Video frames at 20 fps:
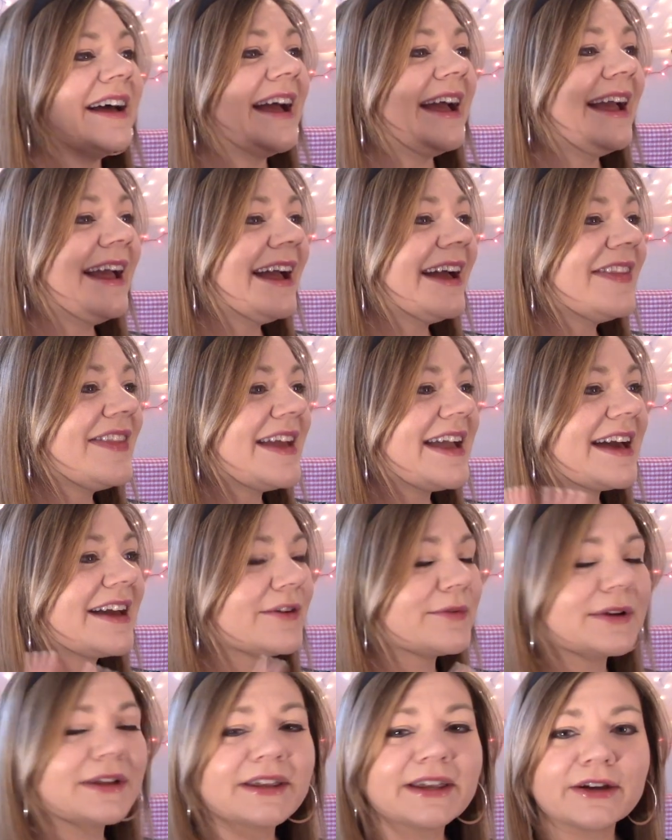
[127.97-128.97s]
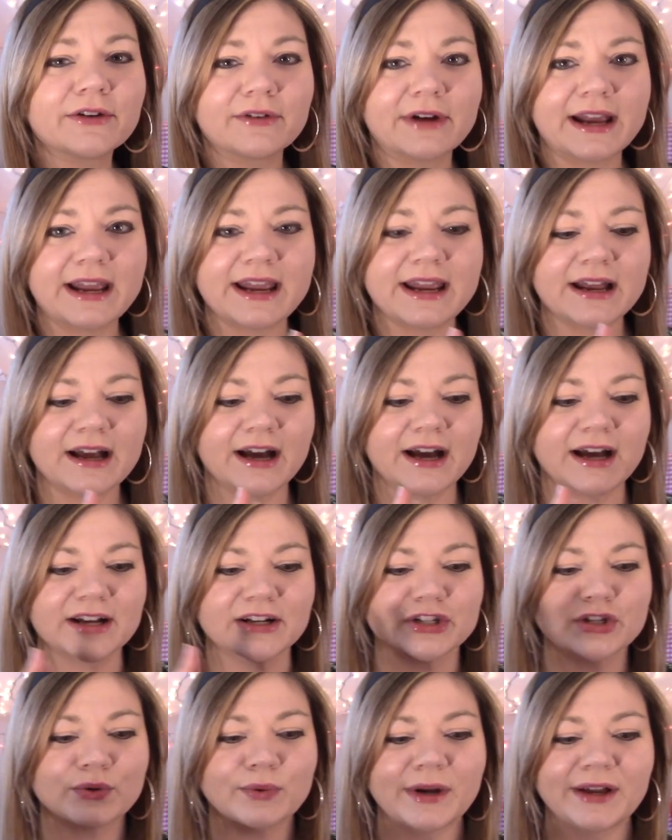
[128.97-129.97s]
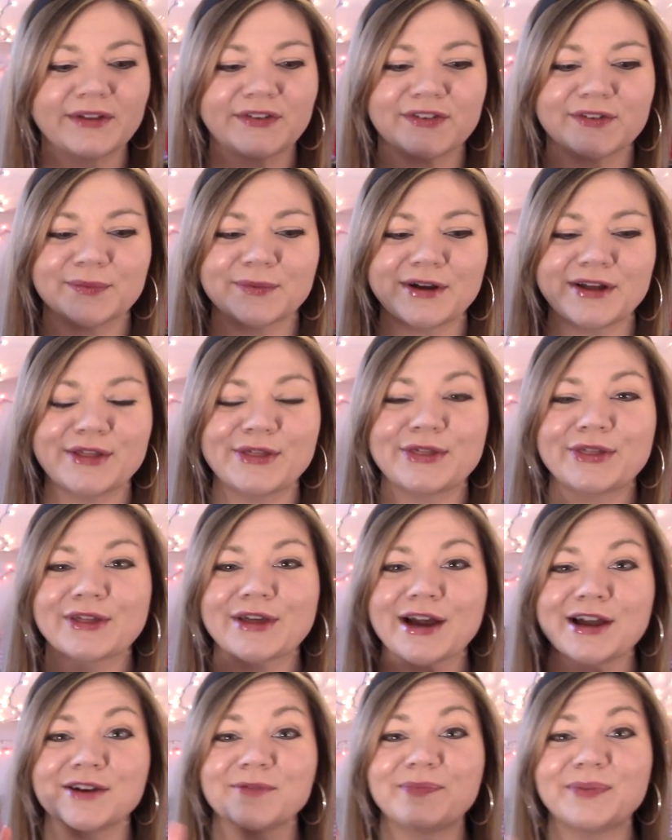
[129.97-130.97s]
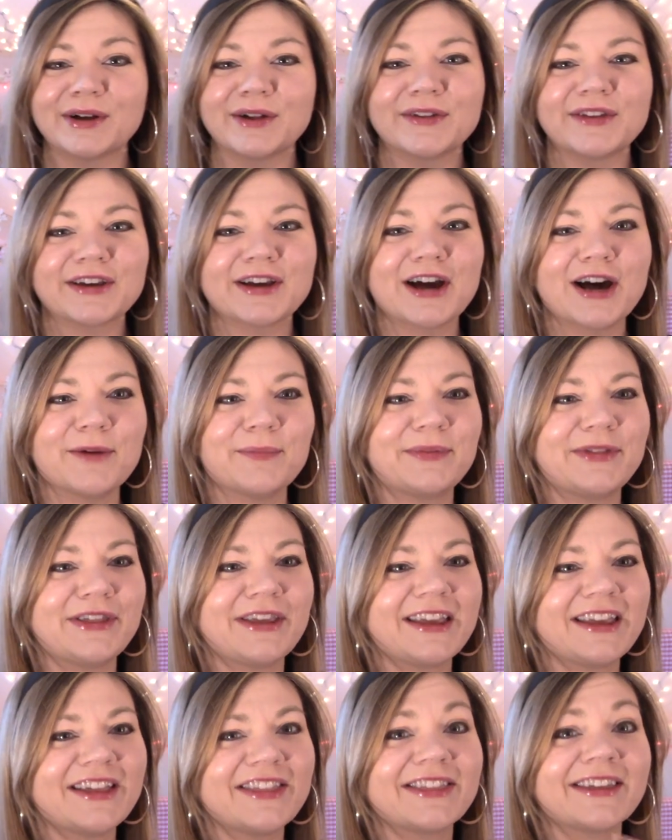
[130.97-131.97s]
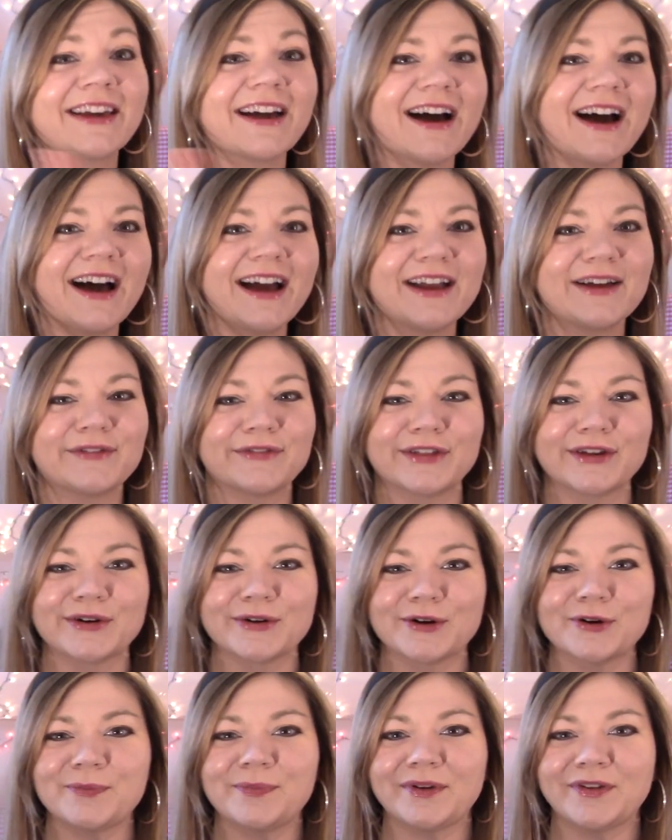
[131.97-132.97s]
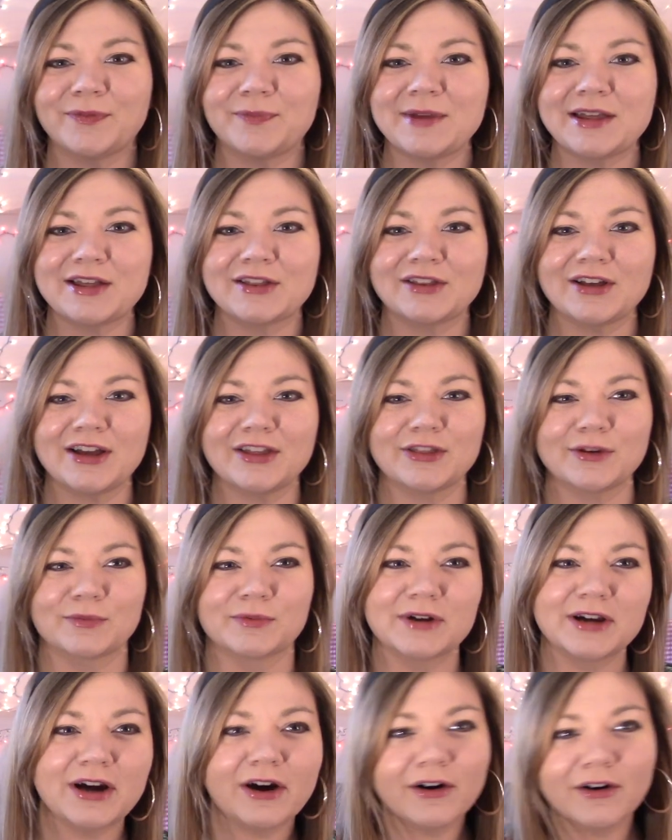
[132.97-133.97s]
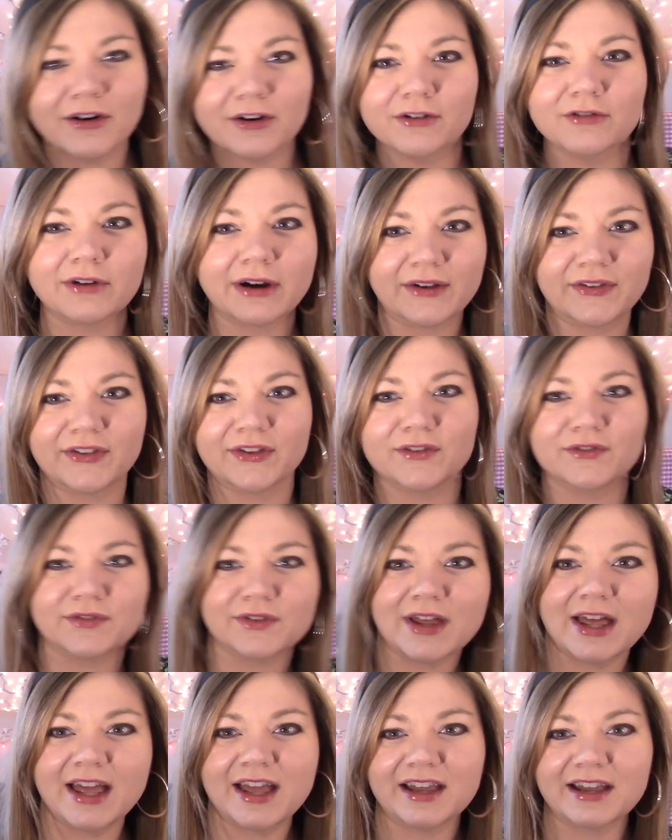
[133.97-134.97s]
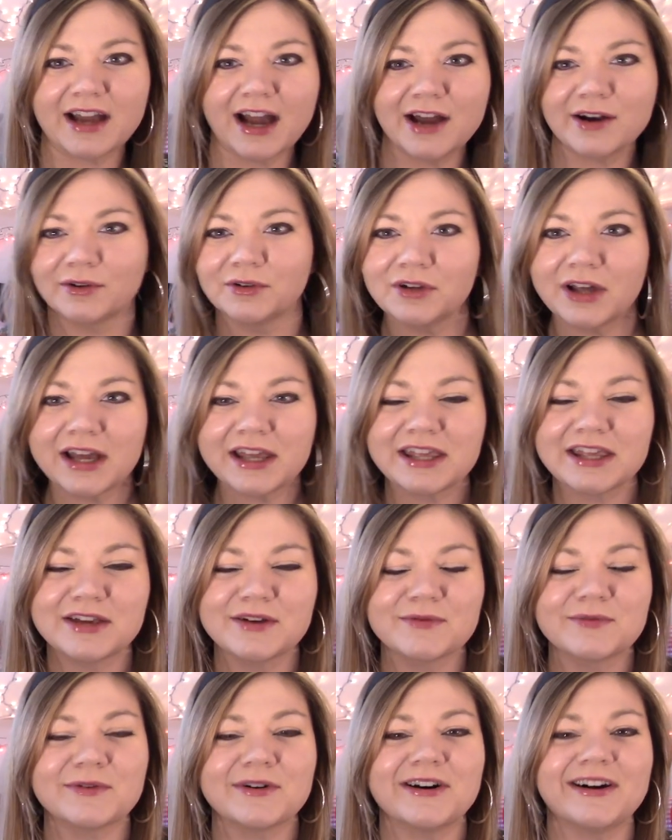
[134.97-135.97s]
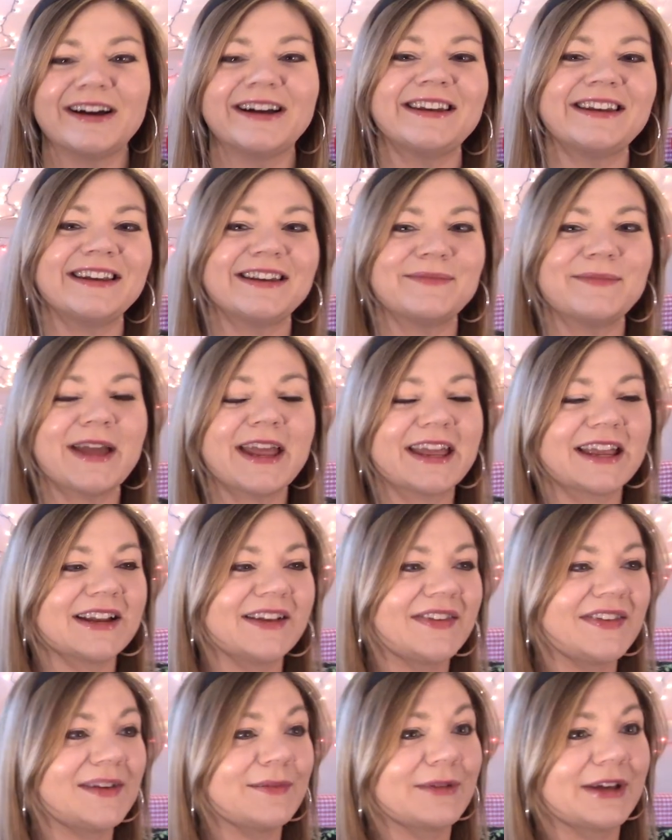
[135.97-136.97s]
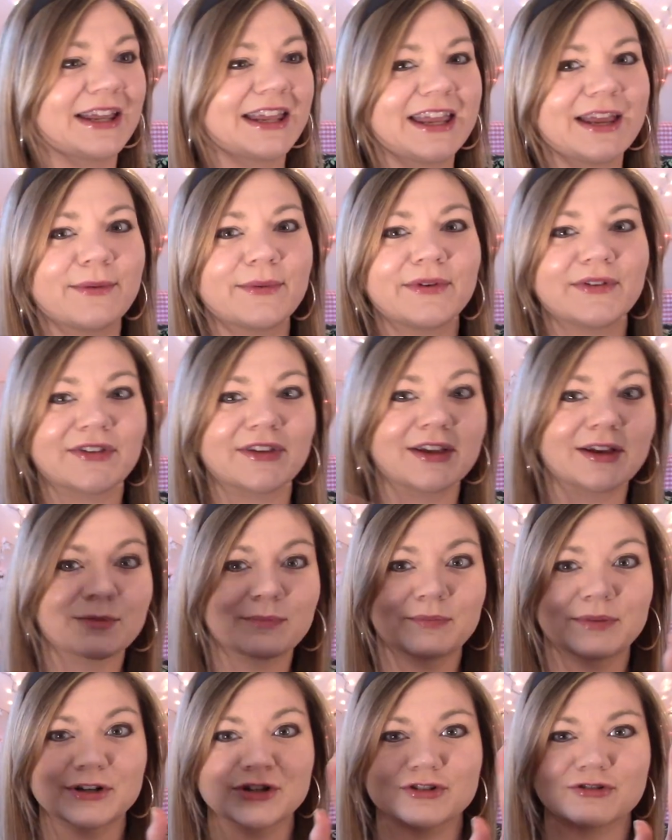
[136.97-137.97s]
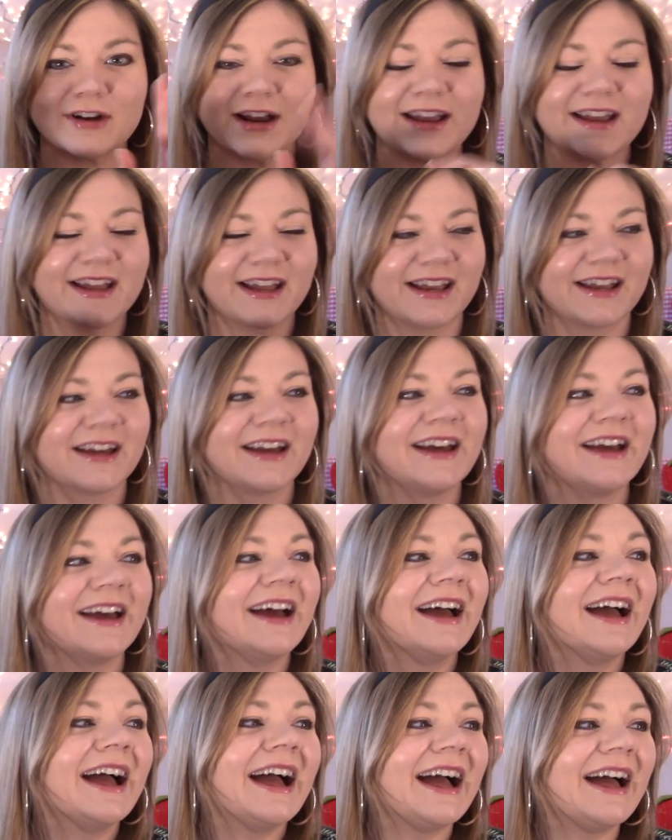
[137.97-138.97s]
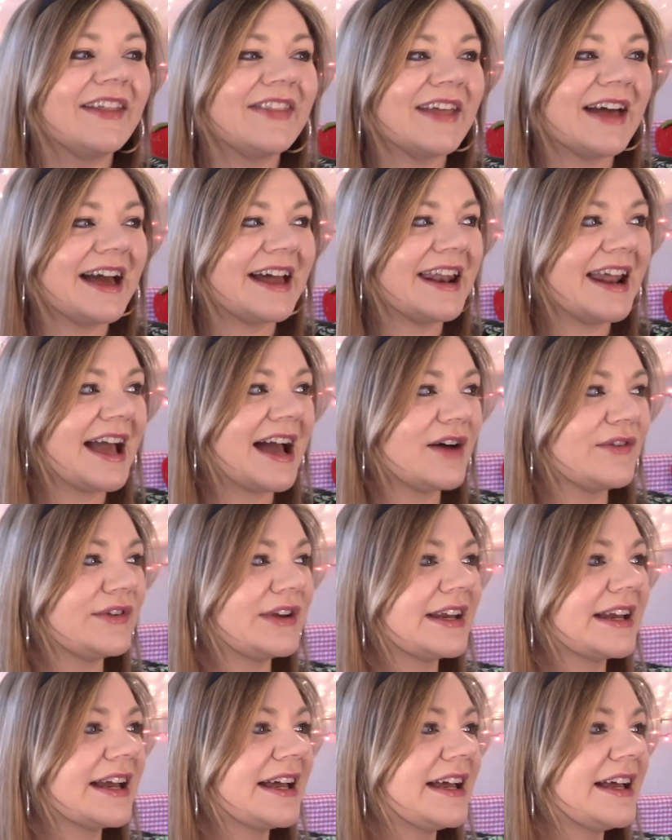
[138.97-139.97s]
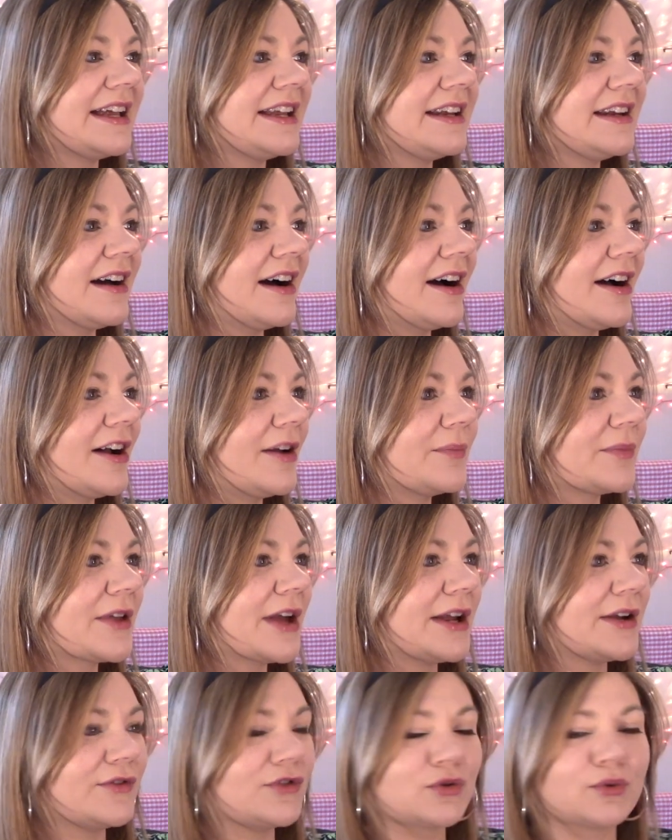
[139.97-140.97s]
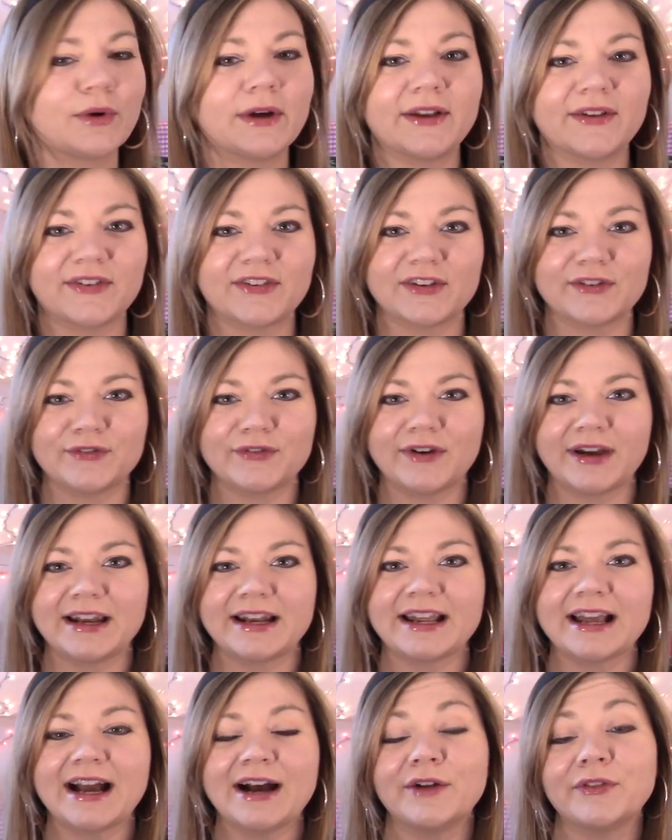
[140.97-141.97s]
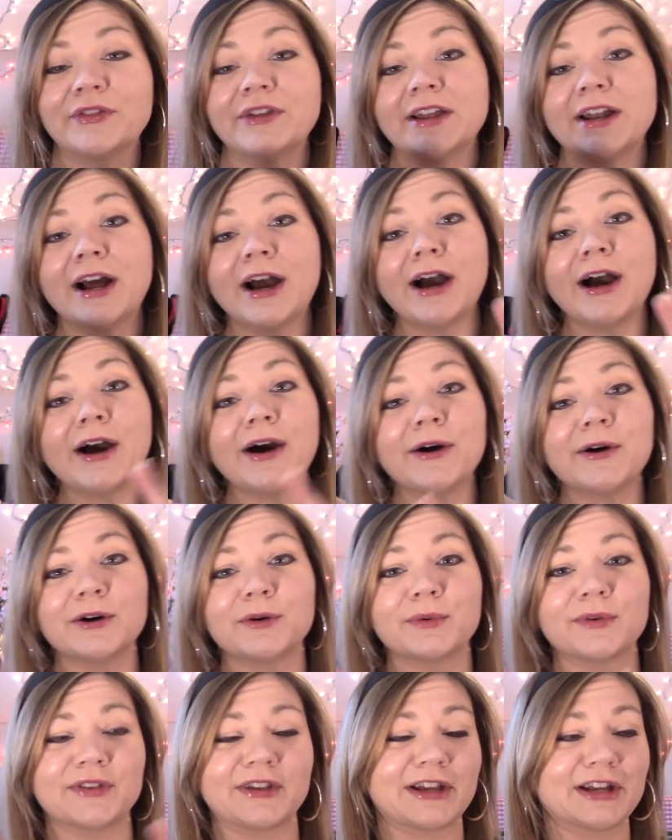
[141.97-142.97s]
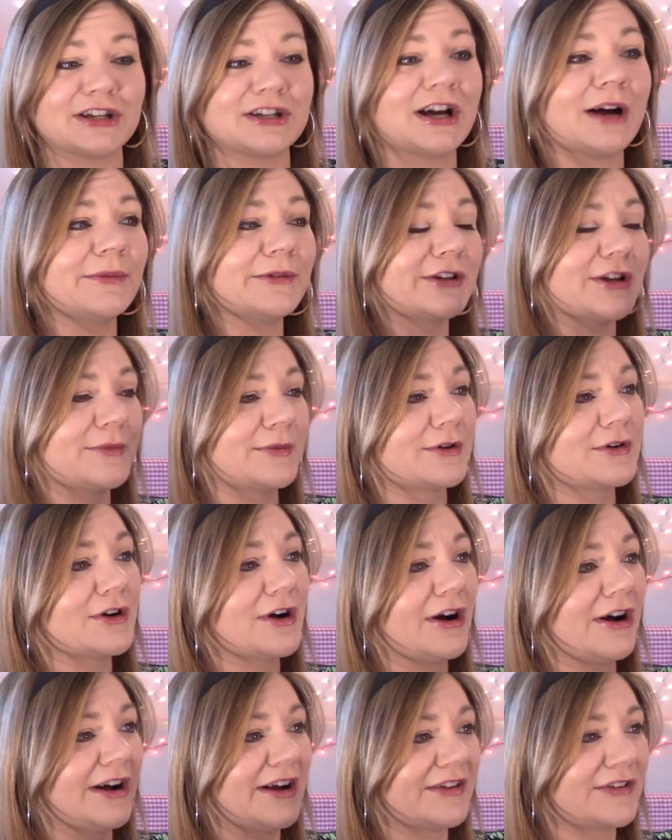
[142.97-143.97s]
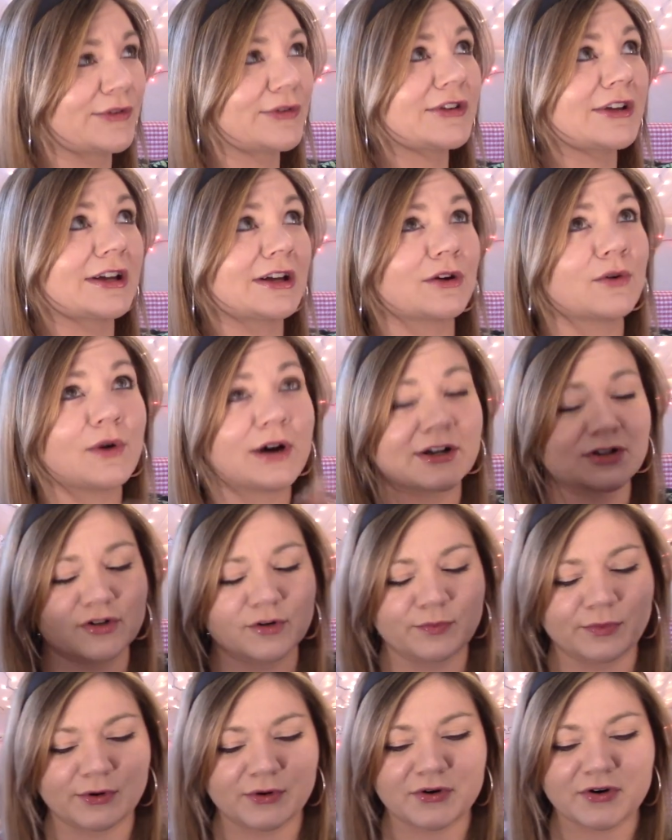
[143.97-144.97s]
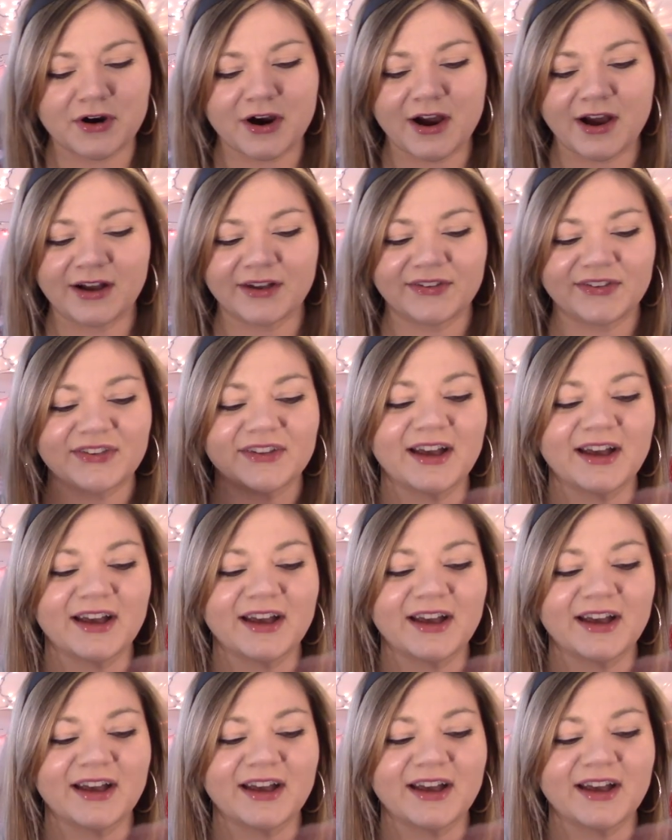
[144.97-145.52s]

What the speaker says: And they had a really great twist with kind of building up the guy of the group as being like the real aggressive, like, I don't like you one, and making it seem like he was like betraying. And then having it kind of twist and finding out that, oh, it was like a double cross. It was like a quadruple cross.